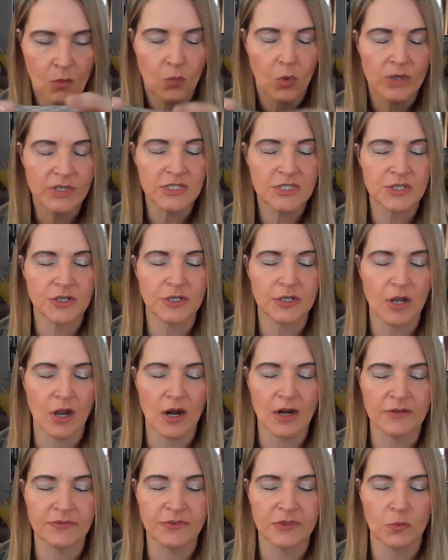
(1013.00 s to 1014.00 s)
What is your
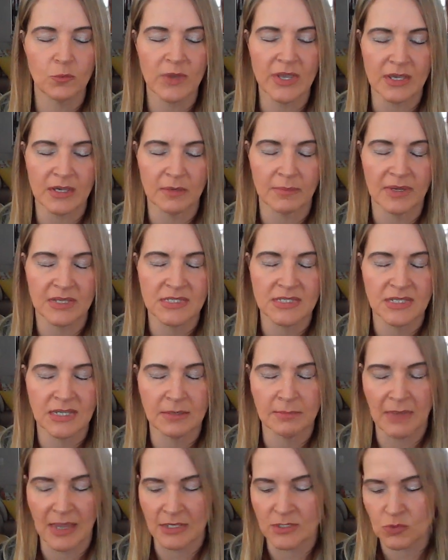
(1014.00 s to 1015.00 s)
card for the week
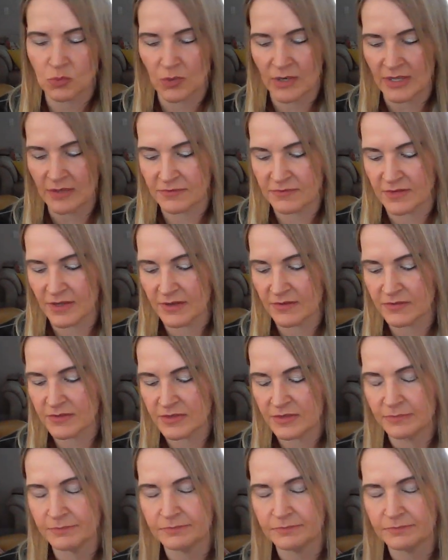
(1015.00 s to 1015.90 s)
commencing May 25th?